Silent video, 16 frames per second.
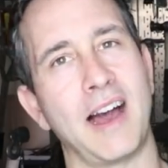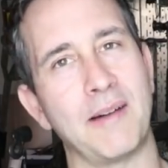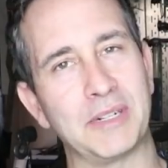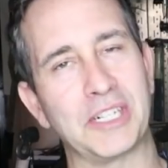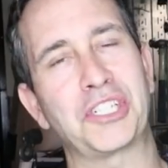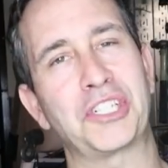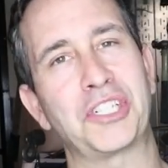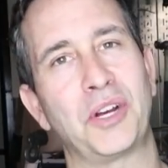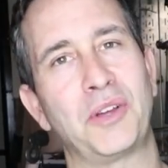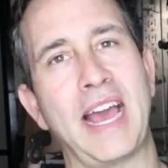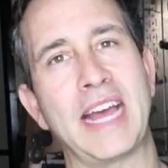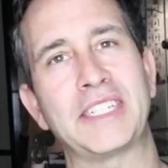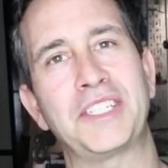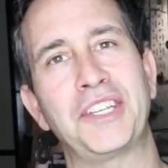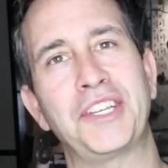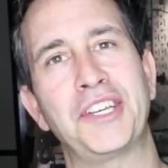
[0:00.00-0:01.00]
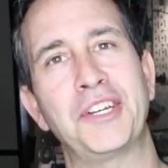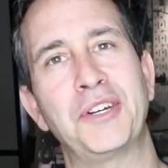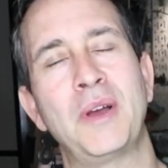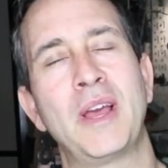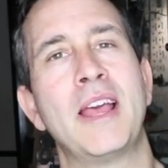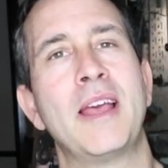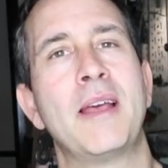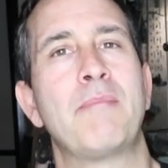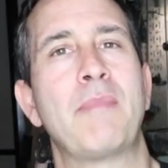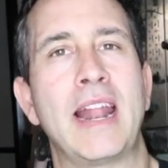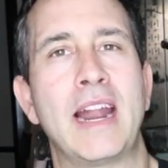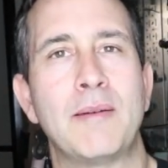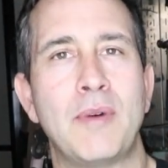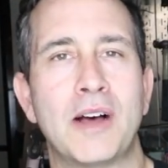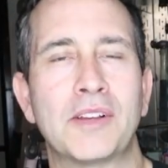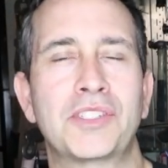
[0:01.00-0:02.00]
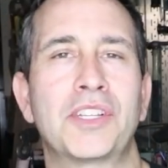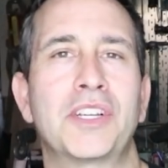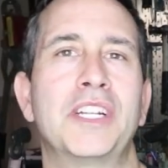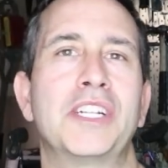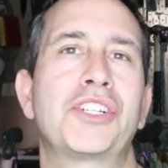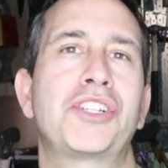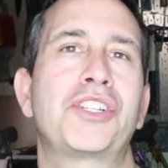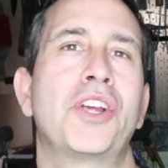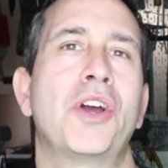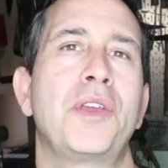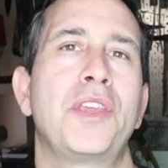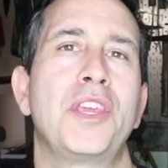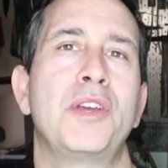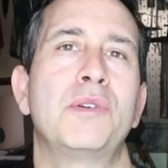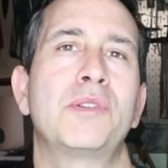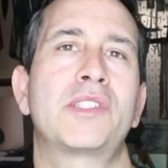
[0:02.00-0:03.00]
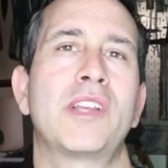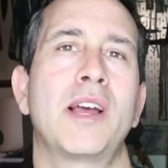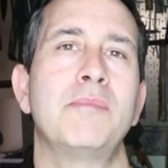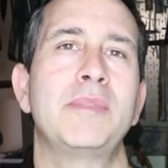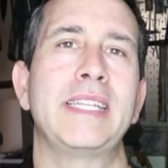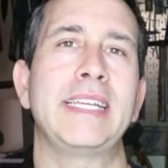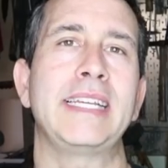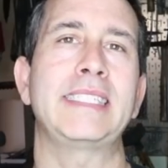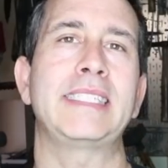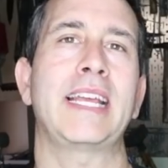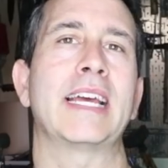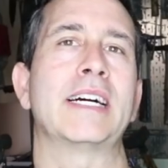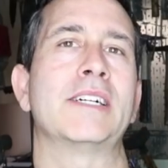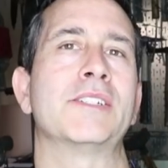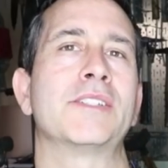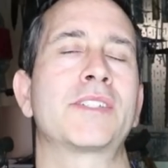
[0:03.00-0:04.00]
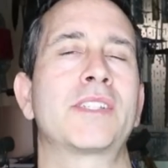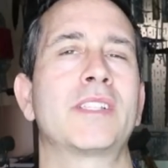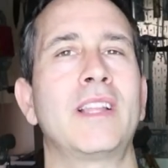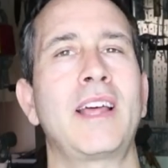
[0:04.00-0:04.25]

I'm gonna show that to you, and I'm also gonna show you some details,